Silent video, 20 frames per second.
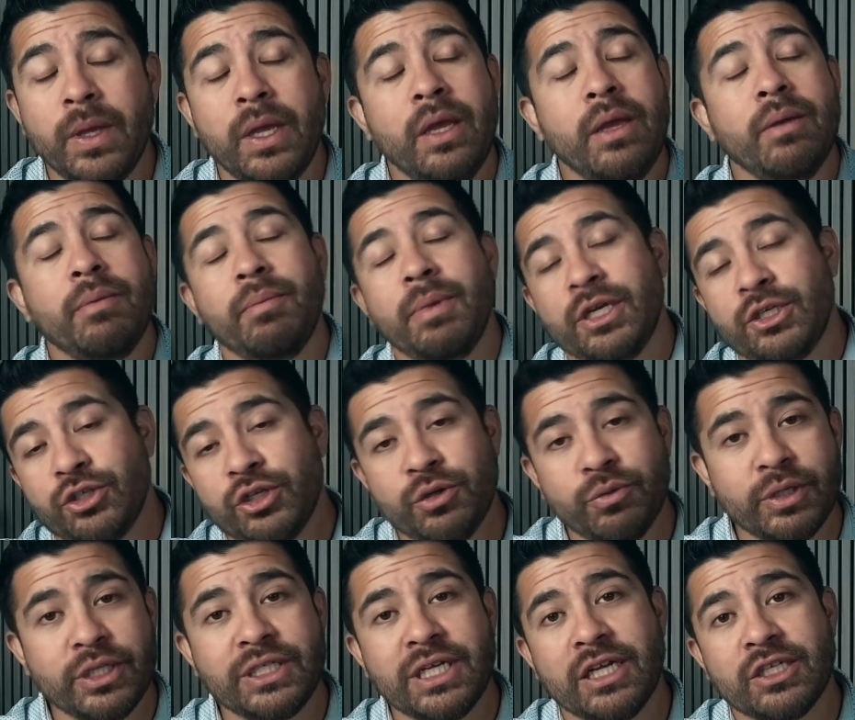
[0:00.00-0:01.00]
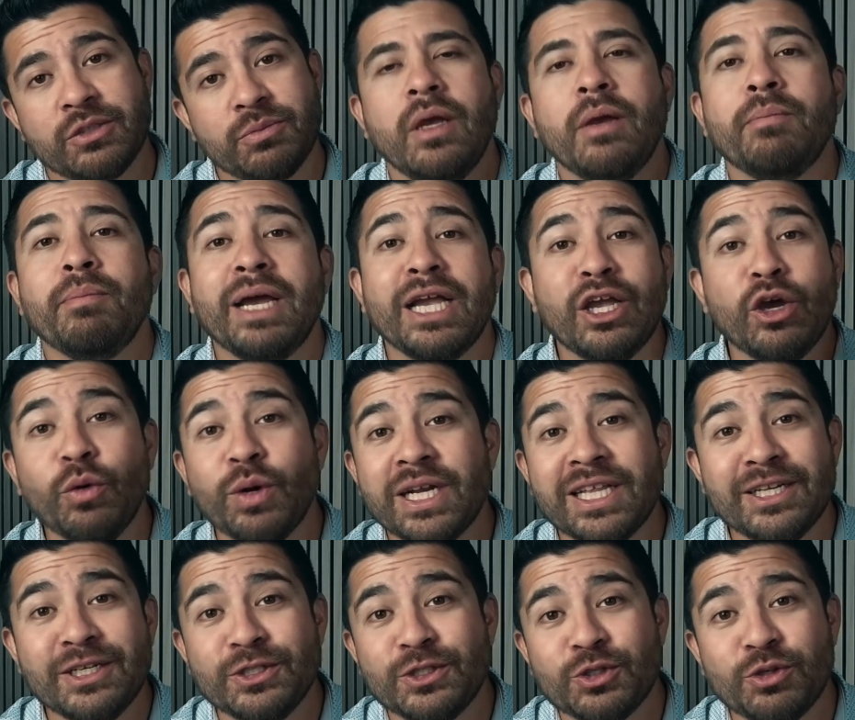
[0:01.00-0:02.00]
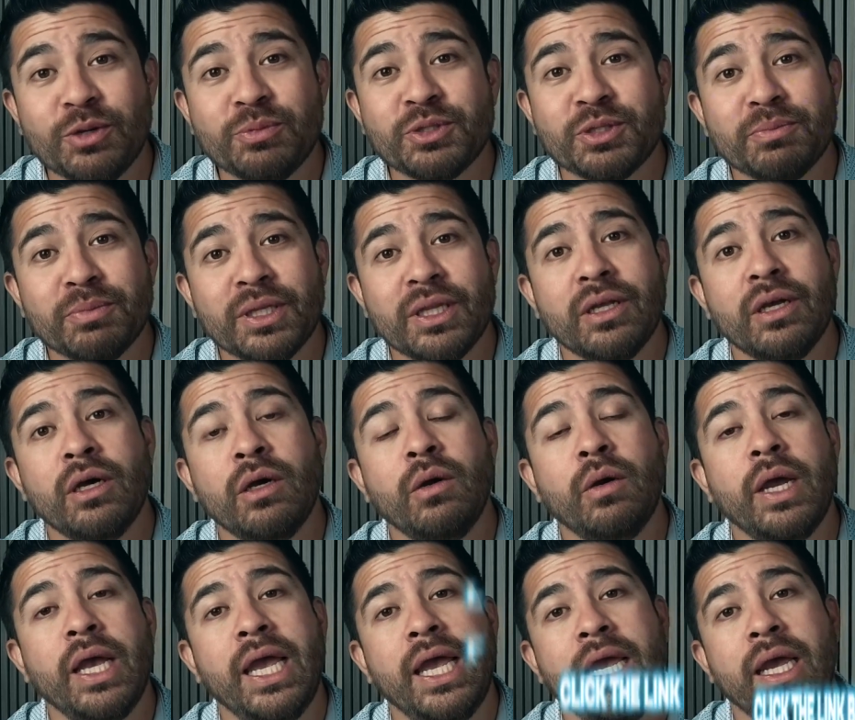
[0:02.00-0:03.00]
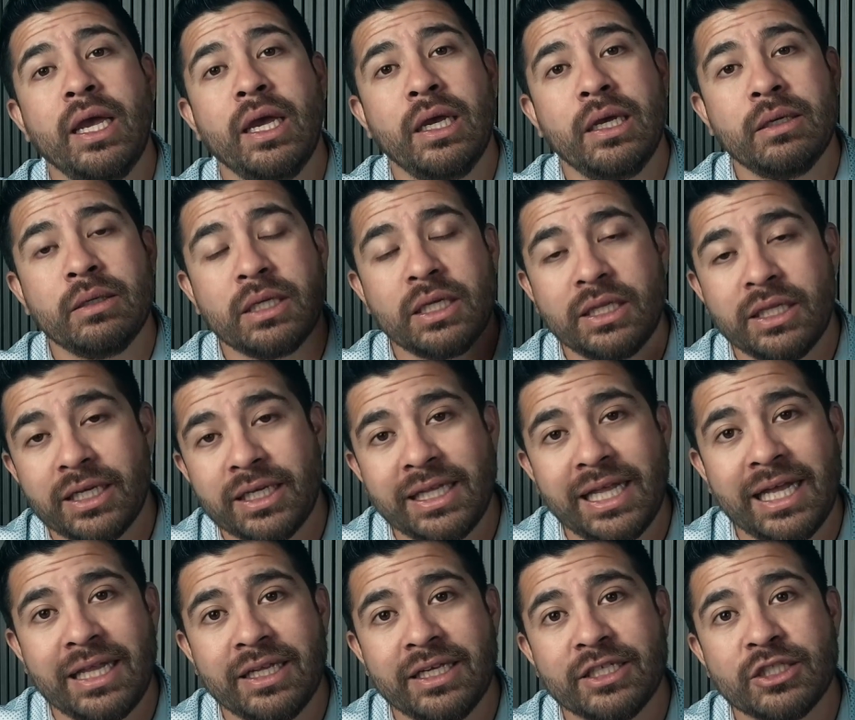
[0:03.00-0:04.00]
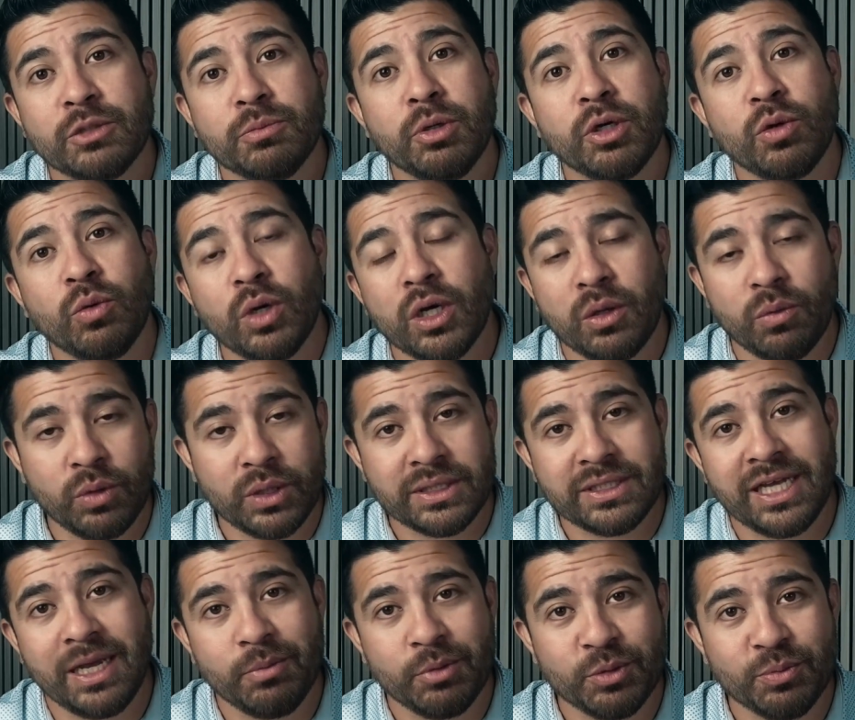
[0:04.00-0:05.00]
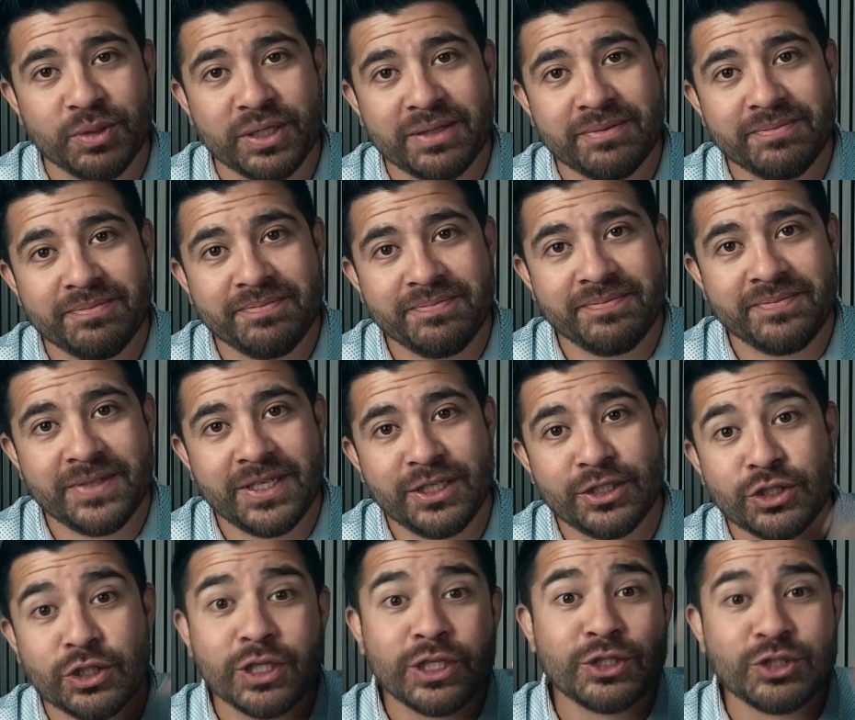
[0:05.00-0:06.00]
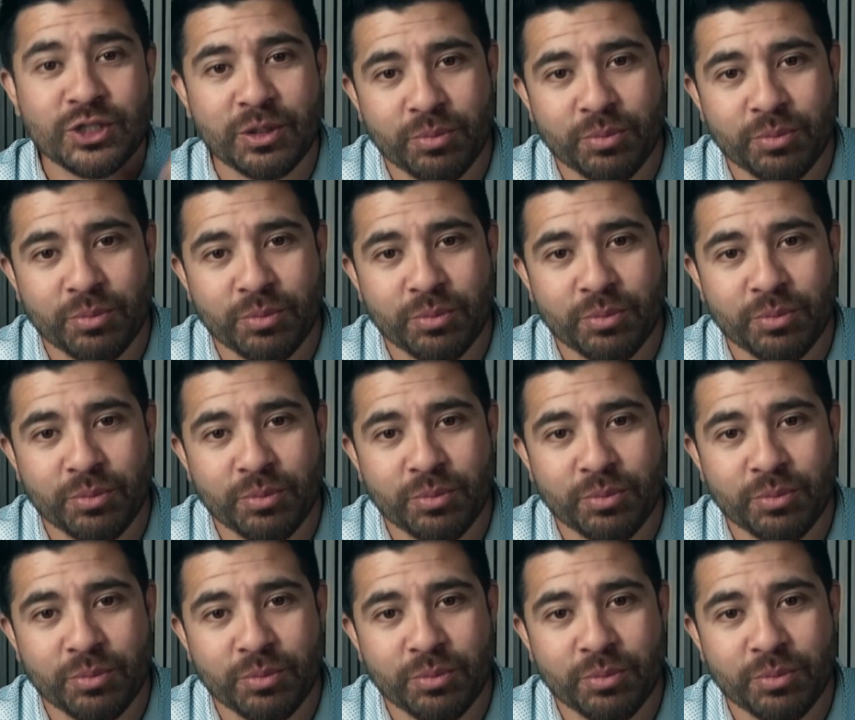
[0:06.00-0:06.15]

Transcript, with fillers: make sure you reach out to me by going in the description below and clicking that link to book one-on-one time with me. So let's jump